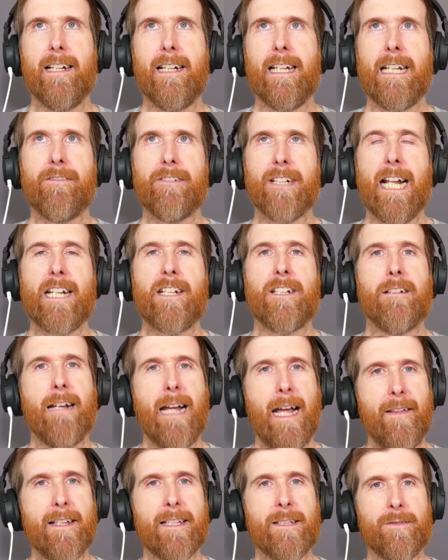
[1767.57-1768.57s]
in relation to
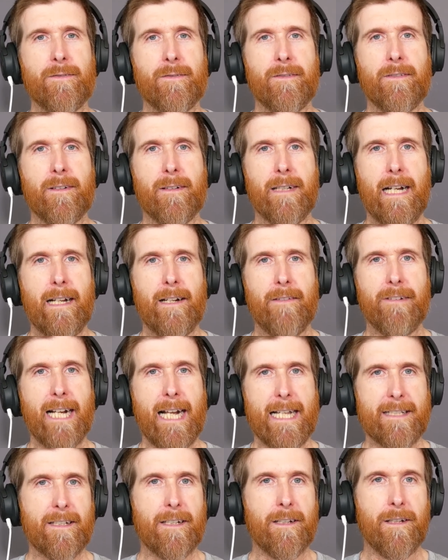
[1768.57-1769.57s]
how this uh,
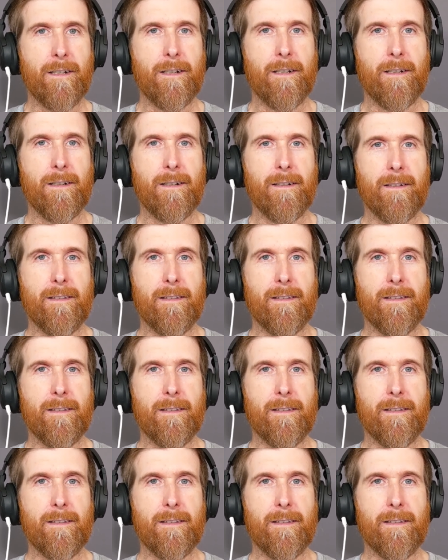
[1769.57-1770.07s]
relates to,